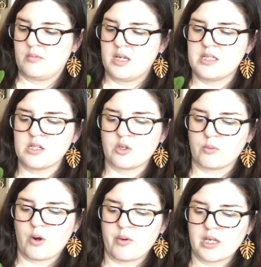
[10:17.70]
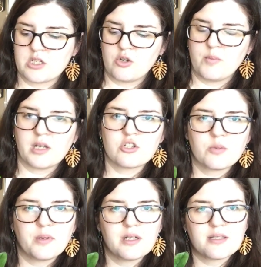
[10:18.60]
isn't growing too
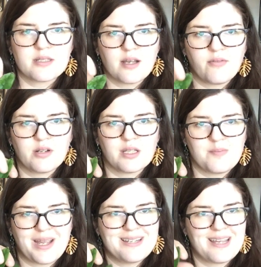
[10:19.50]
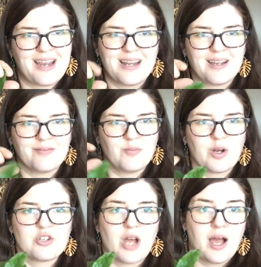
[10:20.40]
much, but it's definitely maintaining,
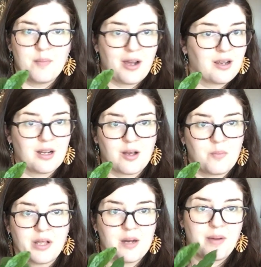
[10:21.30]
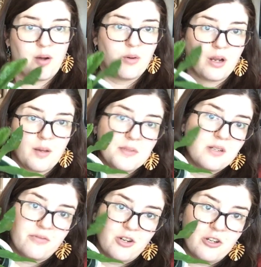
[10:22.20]
which I'm not going to complain about when it comes
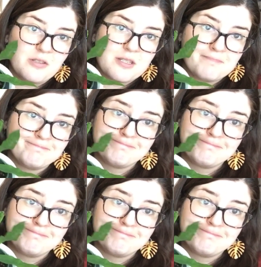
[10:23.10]
to ferns.